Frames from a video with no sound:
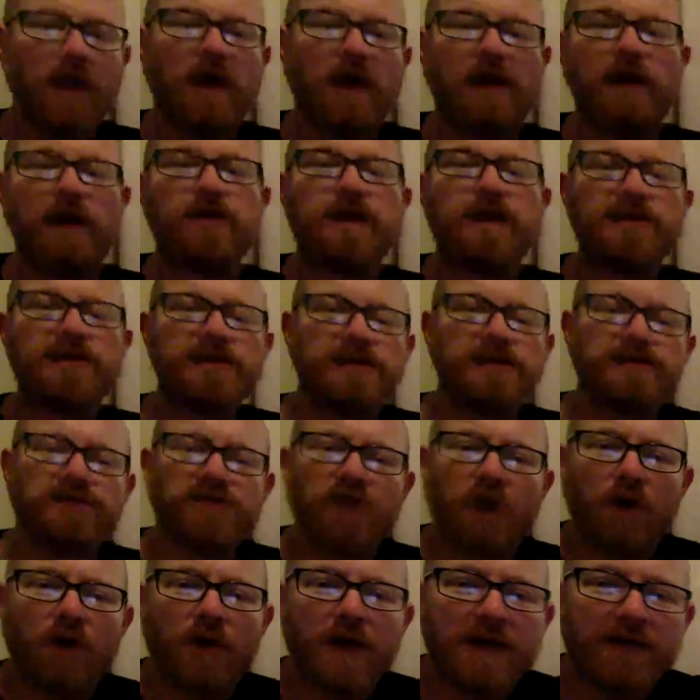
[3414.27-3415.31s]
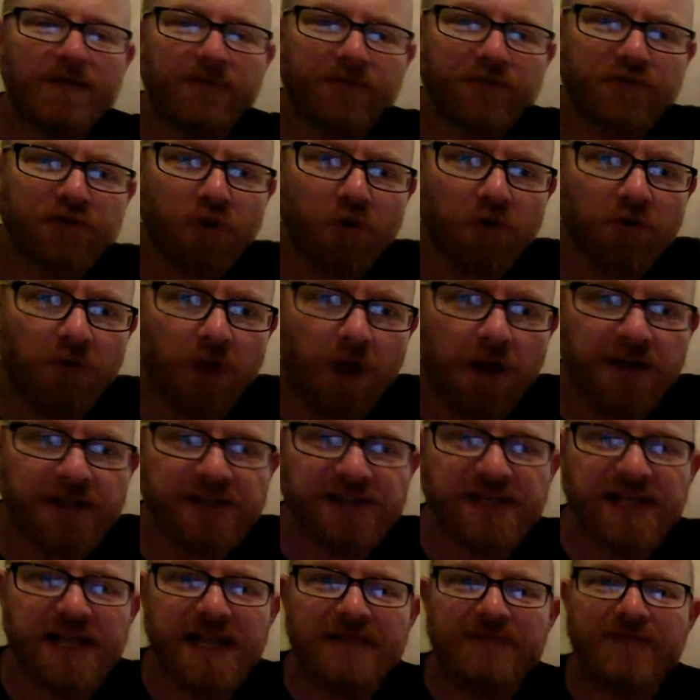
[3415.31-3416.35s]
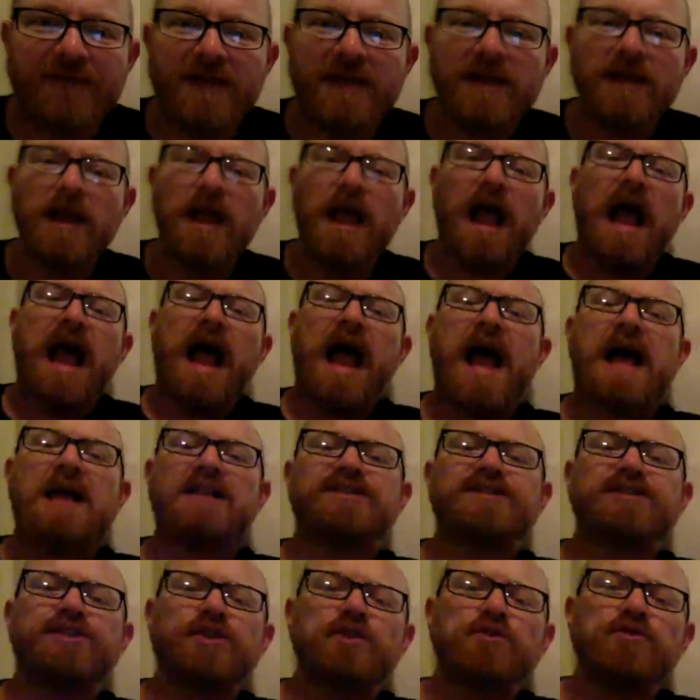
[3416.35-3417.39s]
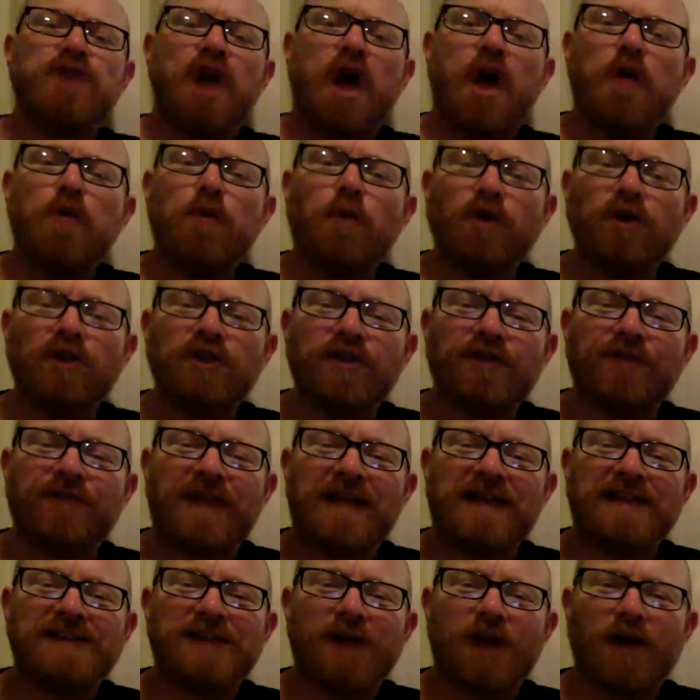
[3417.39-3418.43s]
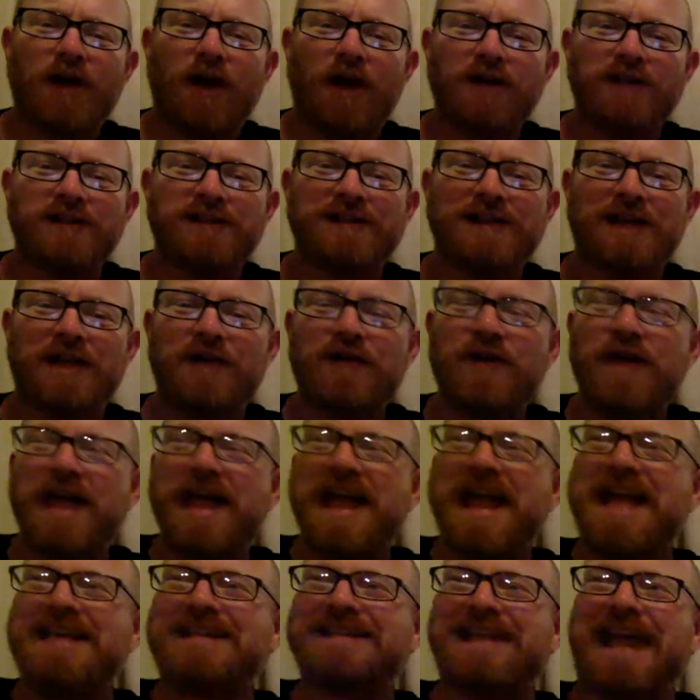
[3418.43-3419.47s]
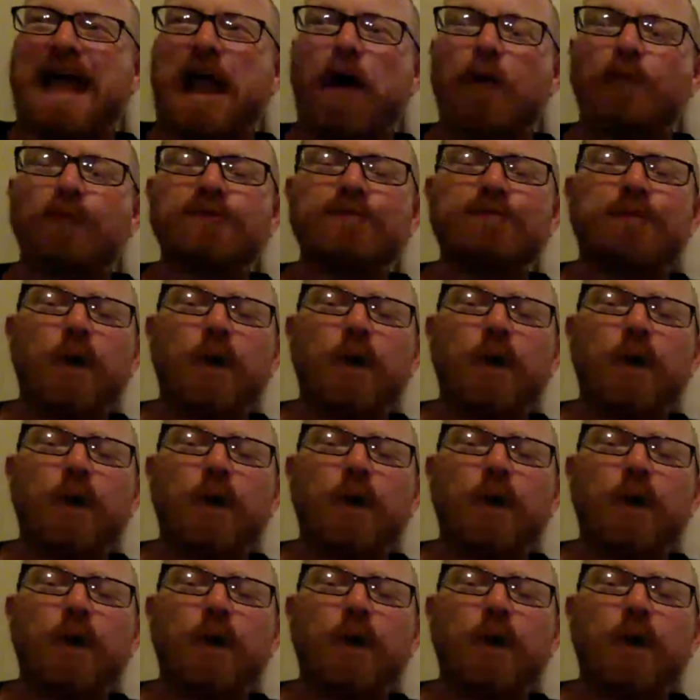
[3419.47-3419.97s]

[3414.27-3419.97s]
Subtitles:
Hello, yes, it's Joe here for Joyrider TV. As you know, one of the things I like to do is to help to